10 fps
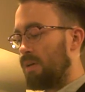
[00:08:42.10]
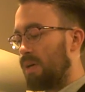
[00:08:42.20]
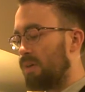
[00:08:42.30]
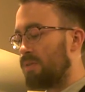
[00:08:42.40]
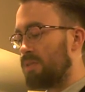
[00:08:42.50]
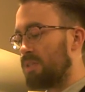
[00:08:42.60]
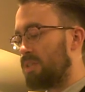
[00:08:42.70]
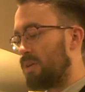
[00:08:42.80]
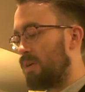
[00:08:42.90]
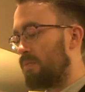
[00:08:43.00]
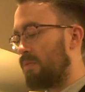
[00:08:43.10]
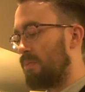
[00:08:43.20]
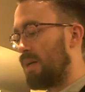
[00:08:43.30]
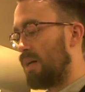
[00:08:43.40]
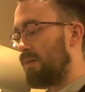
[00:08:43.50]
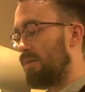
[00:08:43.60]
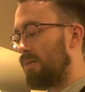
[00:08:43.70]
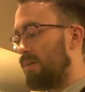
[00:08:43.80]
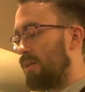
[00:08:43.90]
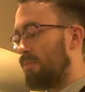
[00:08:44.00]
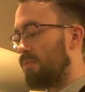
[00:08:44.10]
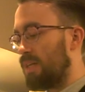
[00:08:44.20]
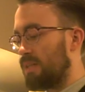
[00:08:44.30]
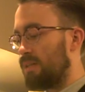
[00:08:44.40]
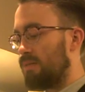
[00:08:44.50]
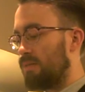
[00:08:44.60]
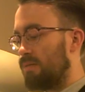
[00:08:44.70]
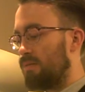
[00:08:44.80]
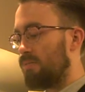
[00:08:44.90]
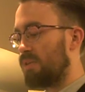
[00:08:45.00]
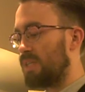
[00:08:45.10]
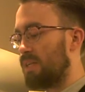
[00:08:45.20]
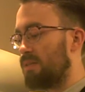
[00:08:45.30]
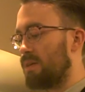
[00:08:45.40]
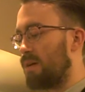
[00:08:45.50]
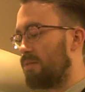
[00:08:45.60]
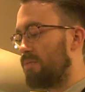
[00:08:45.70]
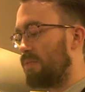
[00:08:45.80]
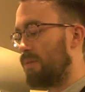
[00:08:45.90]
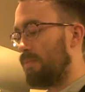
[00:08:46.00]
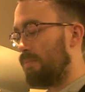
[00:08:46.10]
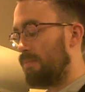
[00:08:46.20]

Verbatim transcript: others disturbed from not present, presenting our film.